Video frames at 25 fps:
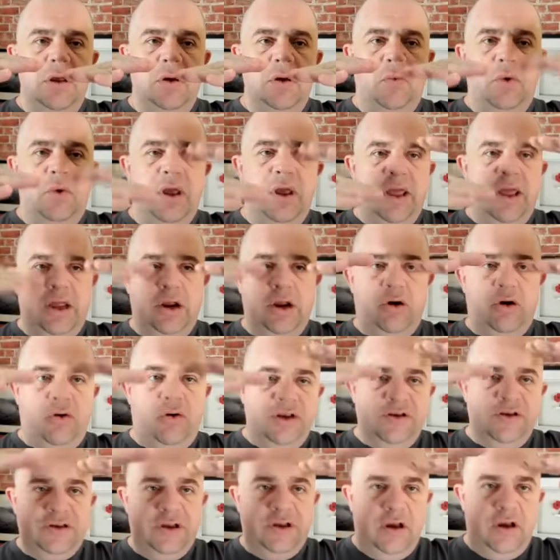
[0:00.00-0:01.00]
We're
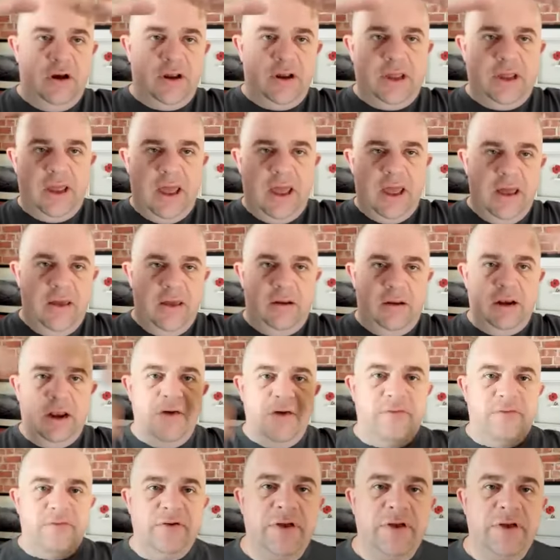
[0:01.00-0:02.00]
increasing our
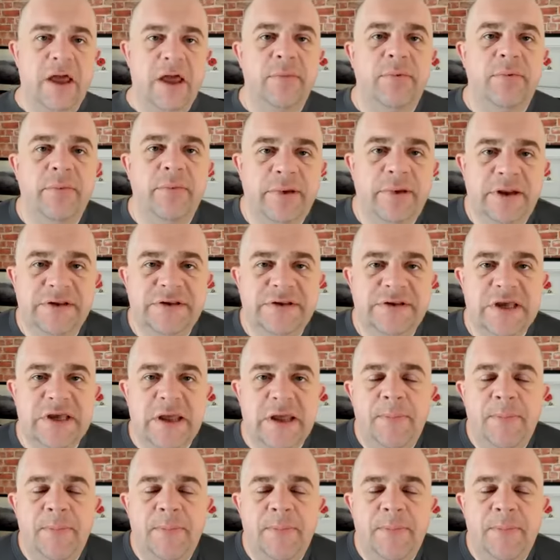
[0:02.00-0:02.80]
level of capability.